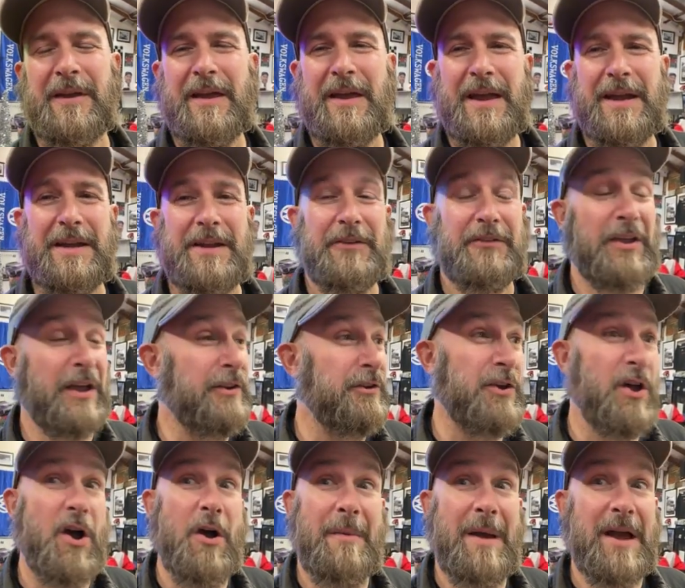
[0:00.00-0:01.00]
And he was like,
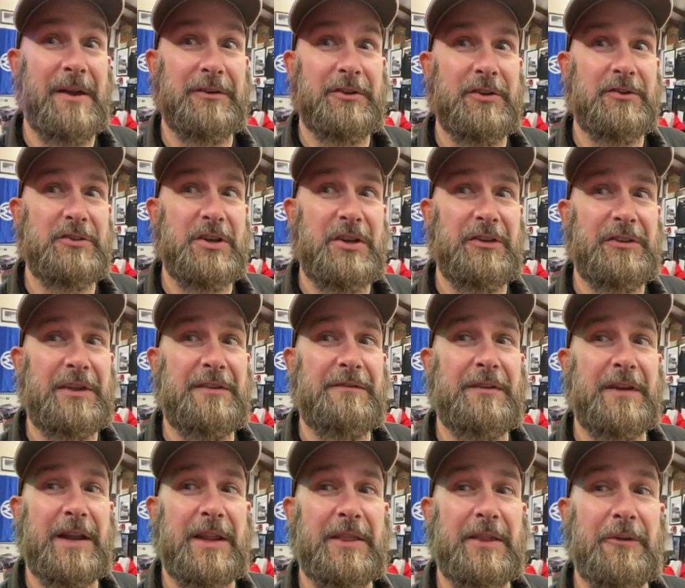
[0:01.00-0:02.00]
no, man, 2JZ'd
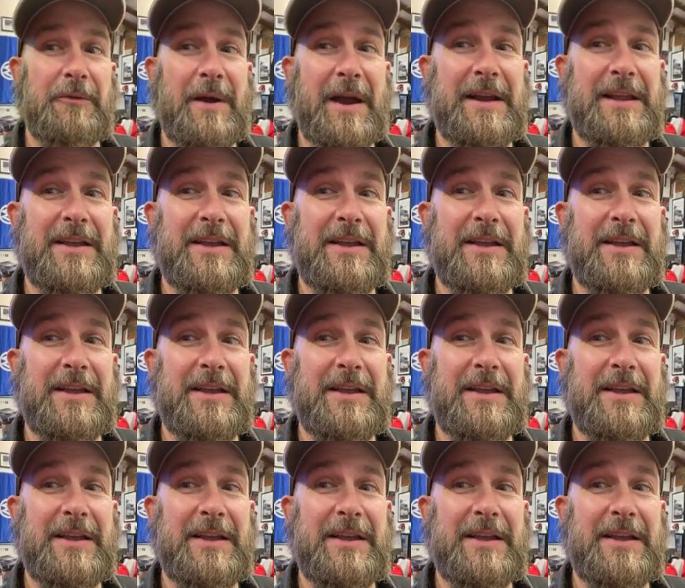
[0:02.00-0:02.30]
fit in there right